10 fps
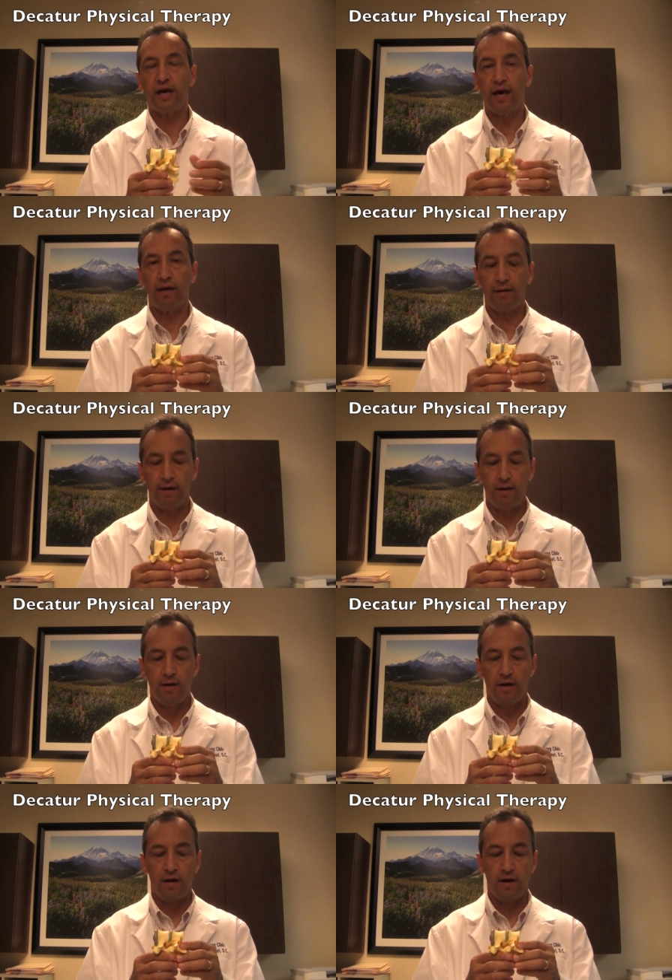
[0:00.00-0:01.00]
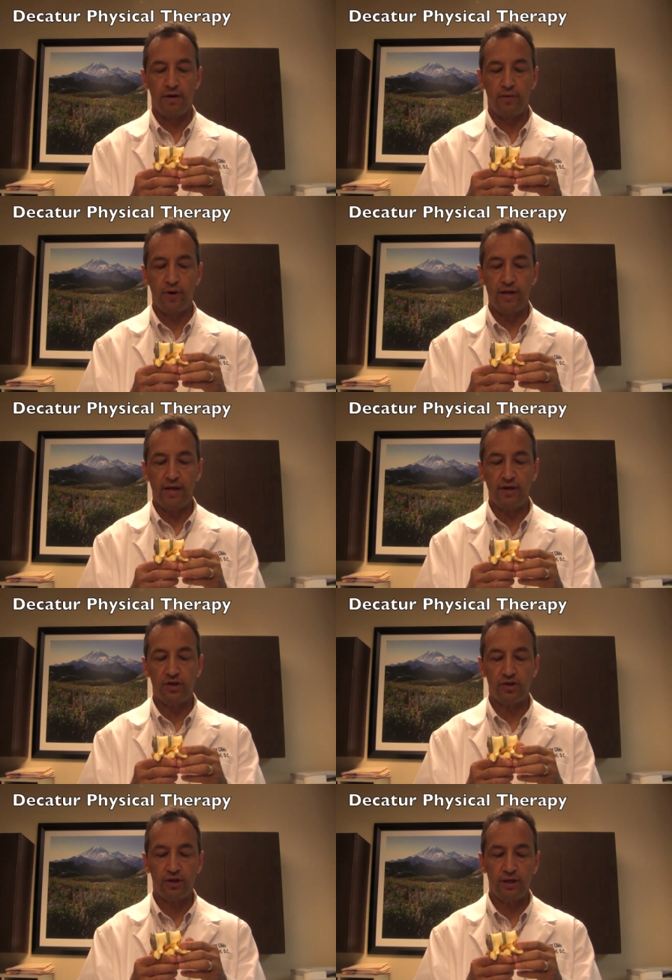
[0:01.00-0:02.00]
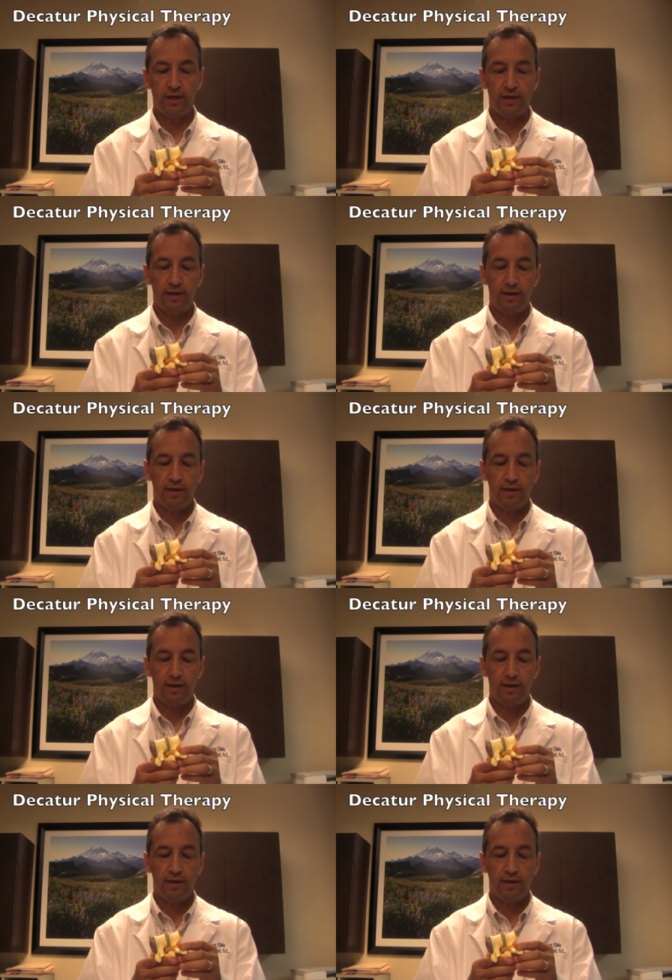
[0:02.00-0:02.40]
again uh, the way they should